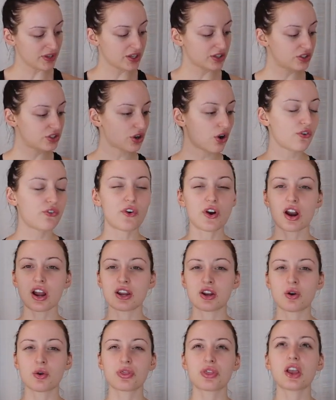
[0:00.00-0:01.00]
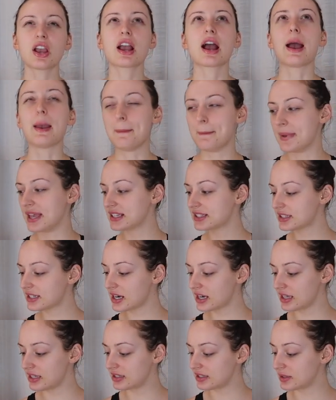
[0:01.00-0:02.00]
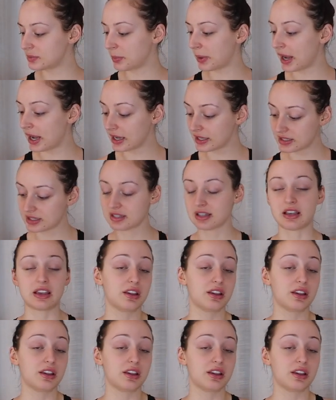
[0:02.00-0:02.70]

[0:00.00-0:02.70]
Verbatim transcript: So far, I don't think I missed any spots.